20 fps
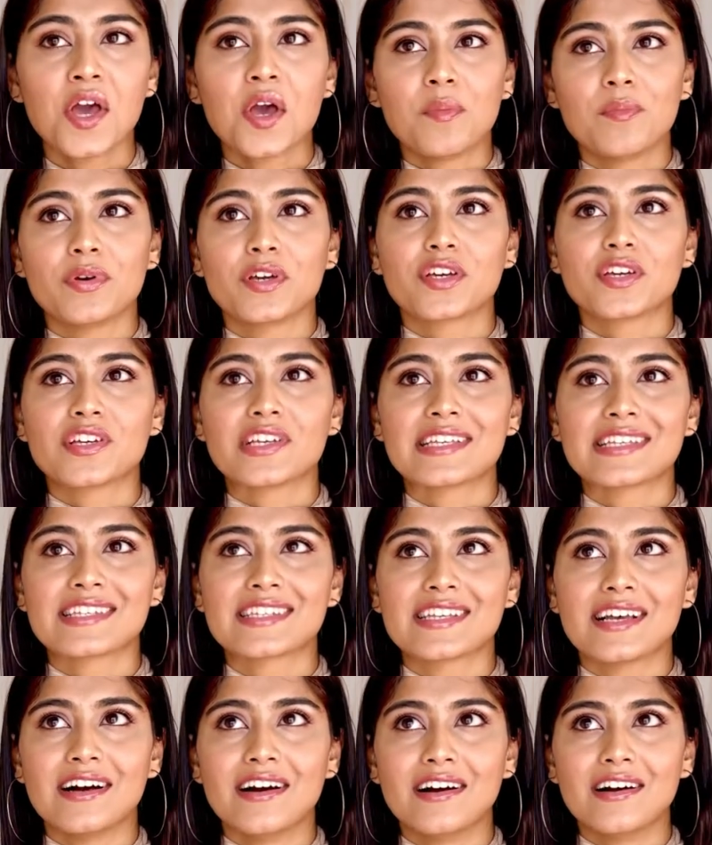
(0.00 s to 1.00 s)
because
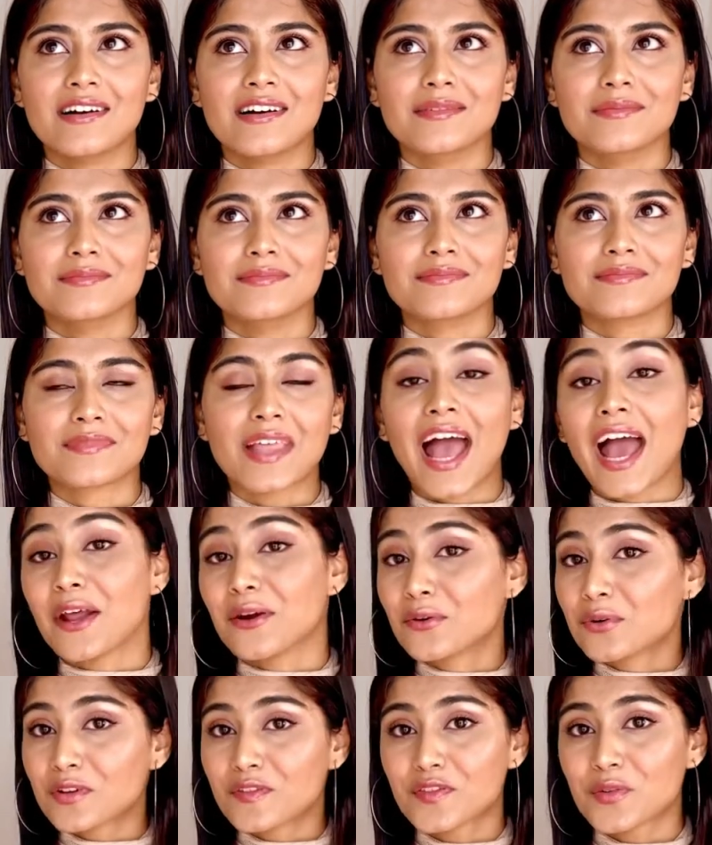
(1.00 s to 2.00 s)
I
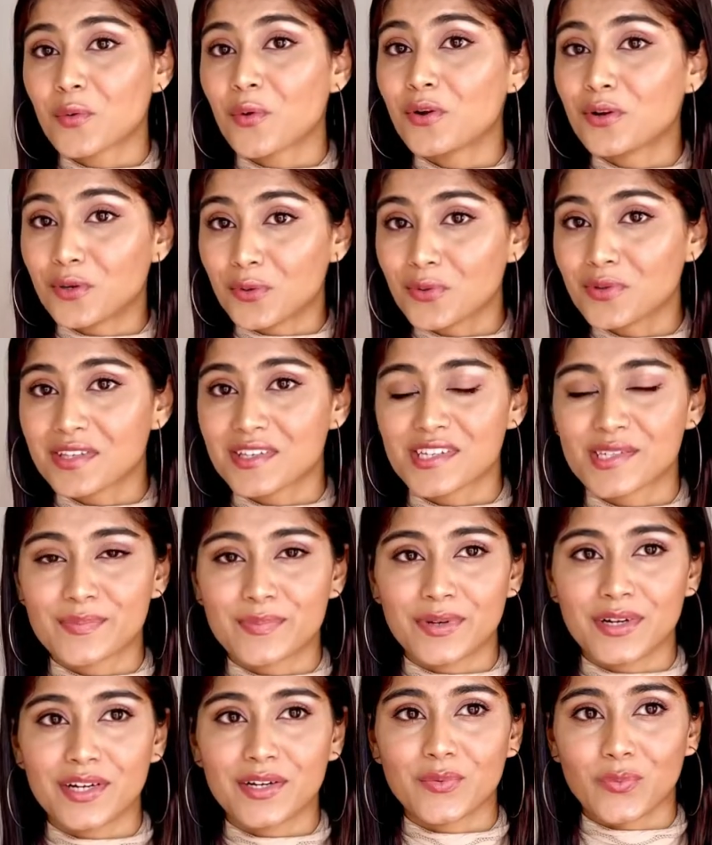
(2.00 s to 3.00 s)
don't know if you all know this,
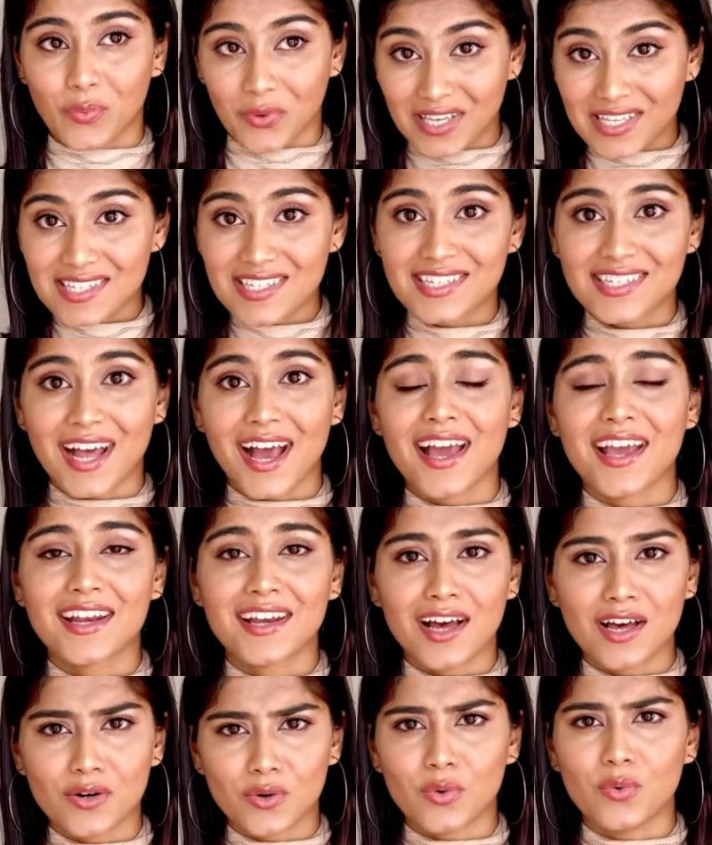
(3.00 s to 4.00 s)
but we style
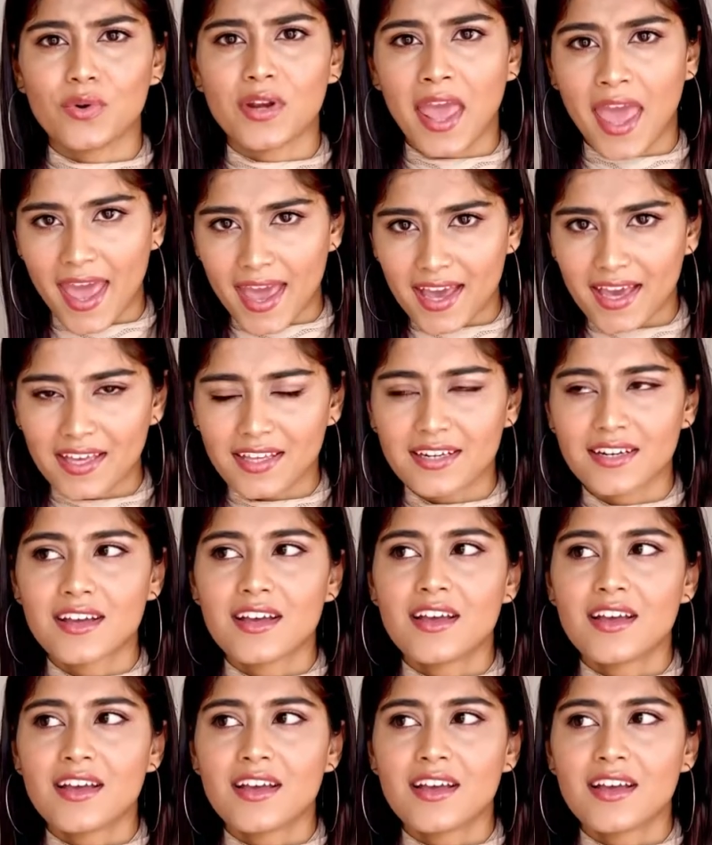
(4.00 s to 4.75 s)
our own hair